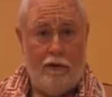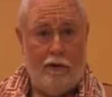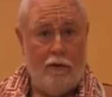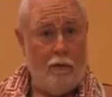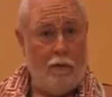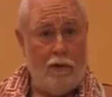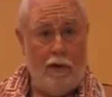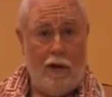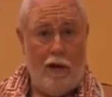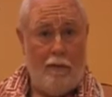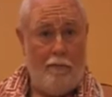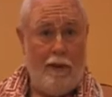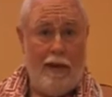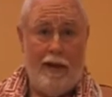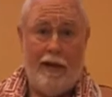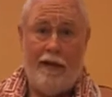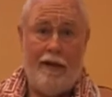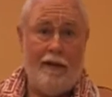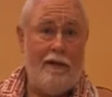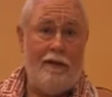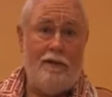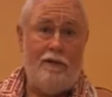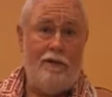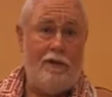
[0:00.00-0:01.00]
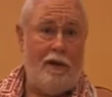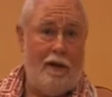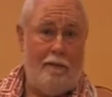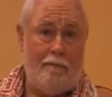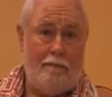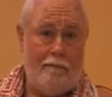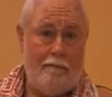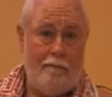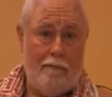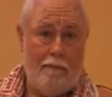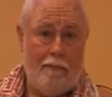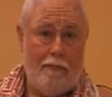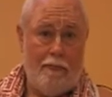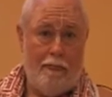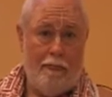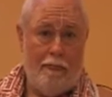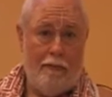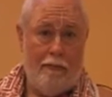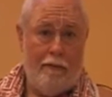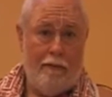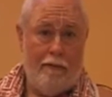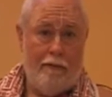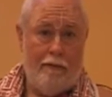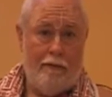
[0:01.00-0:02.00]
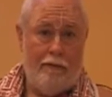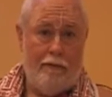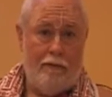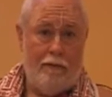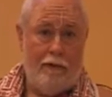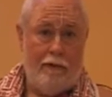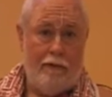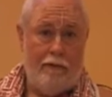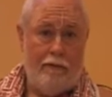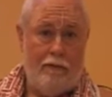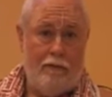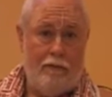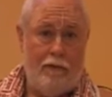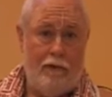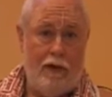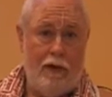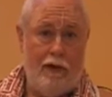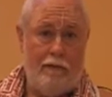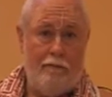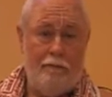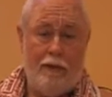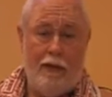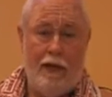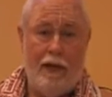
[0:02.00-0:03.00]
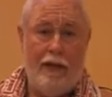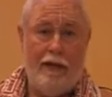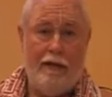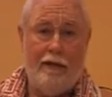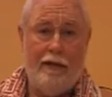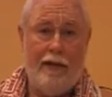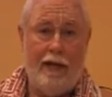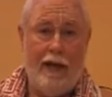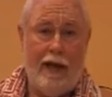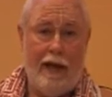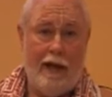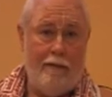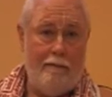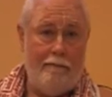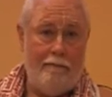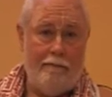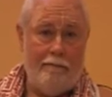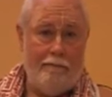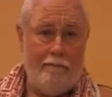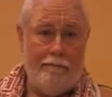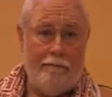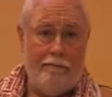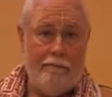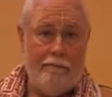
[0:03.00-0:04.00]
We're not making this up. We're not playing a game.